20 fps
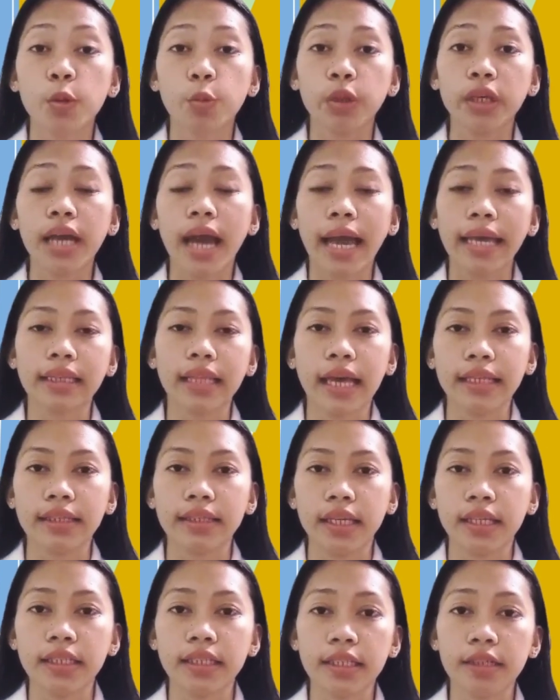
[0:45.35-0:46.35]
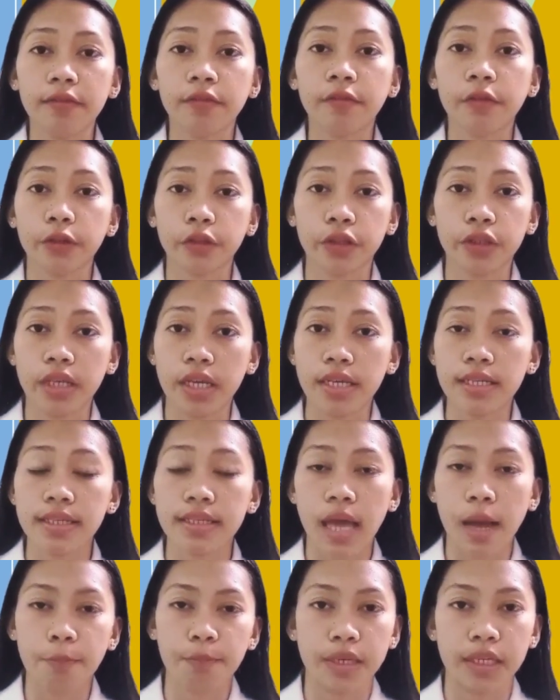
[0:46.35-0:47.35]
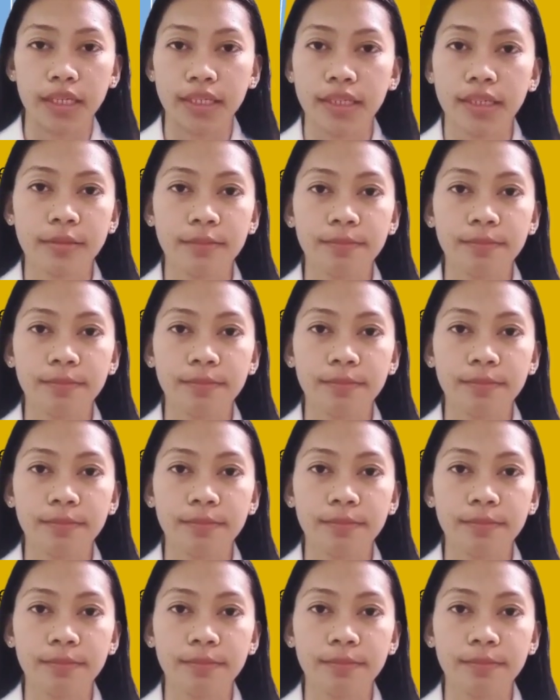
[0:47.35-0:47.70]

we highlighted for today's topic.